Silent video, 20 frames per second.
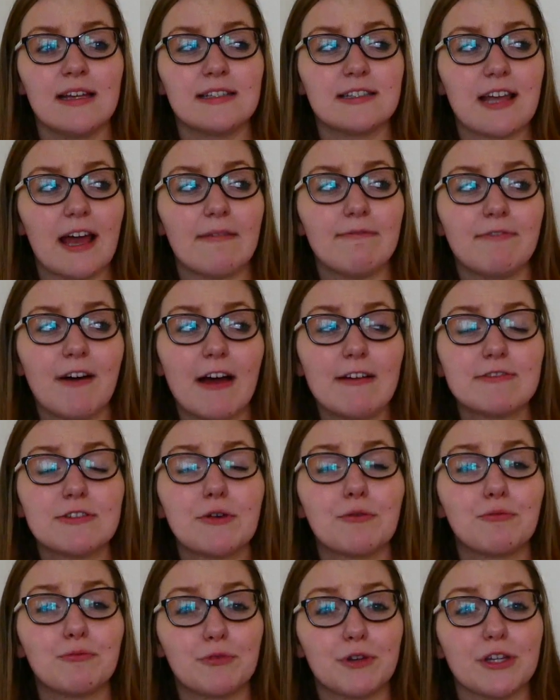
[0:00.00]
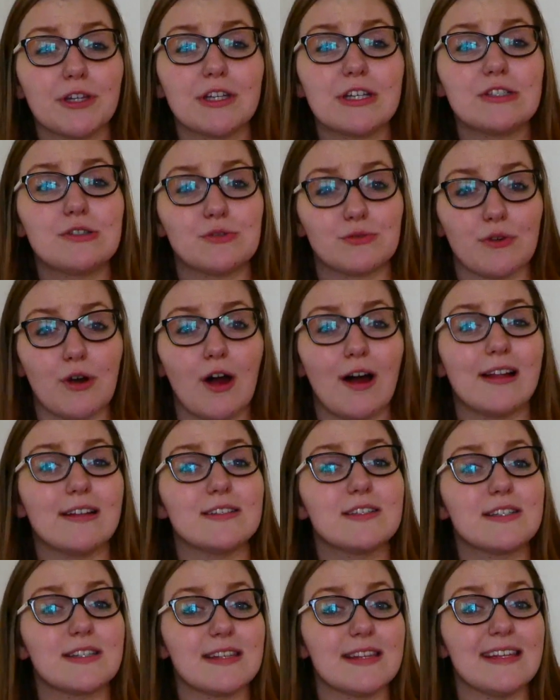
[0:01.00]
type 5s are really drawn
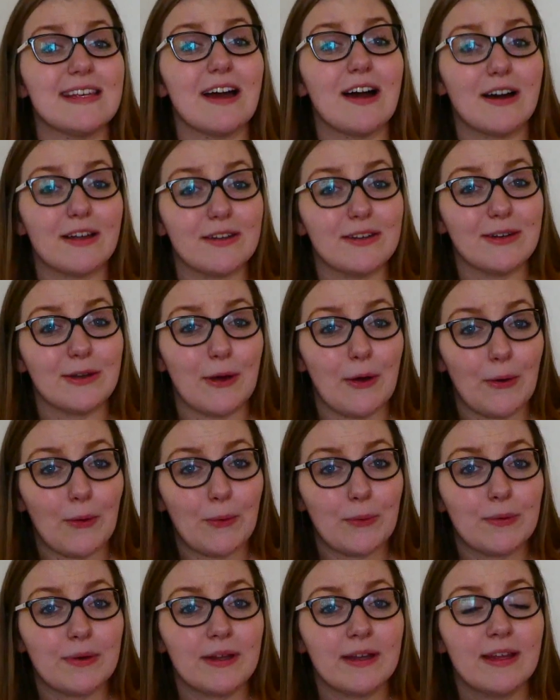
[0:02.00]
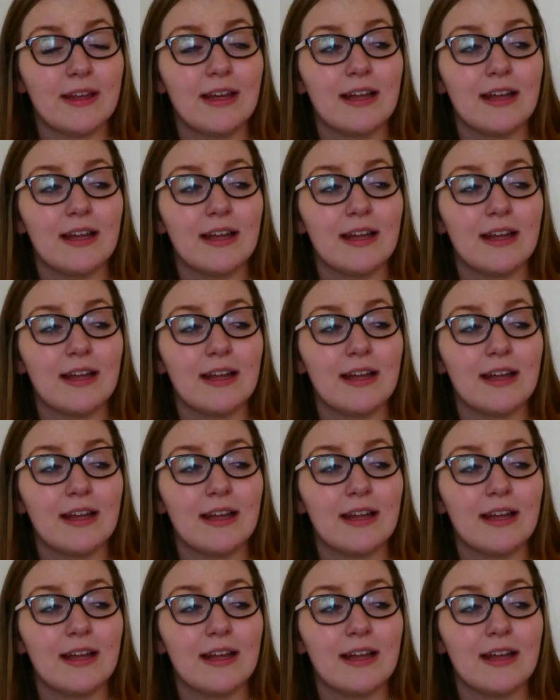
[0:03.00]
to the unknown.